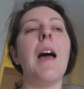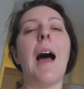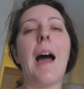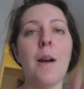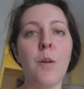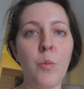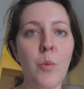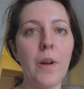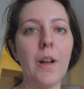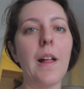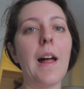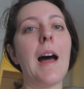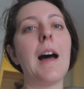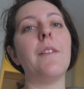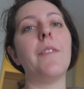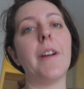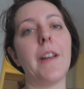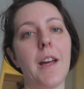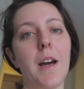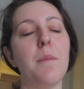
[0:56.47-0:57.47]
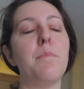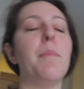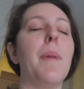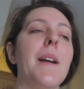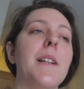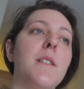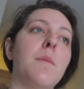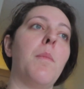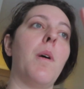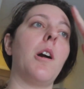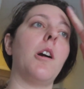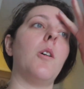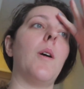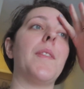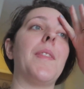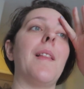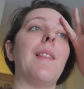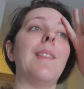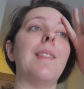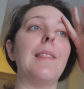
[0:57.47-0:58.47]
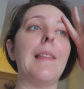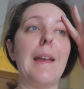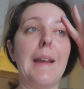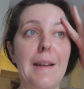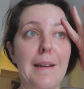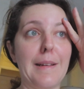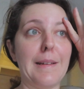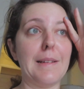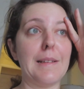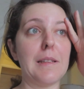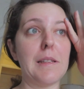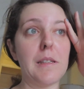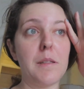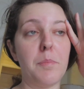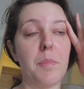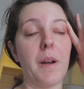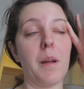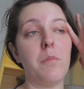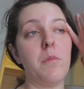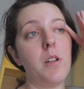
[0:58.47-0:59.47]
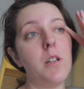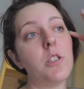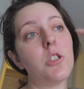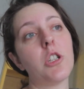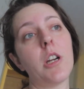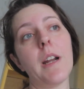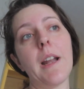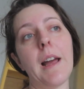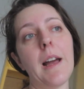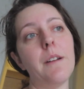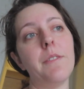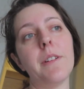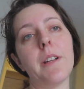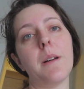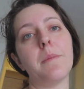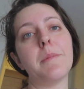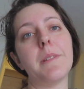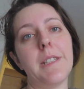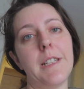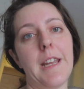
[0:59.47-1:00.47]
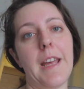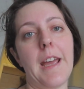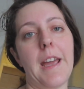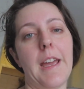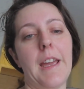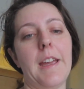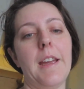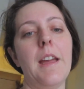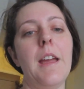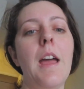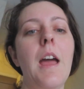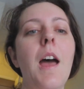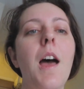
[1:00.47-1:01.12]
I will have it up by tomorrow at the latest, but I'm going to try to have it up today.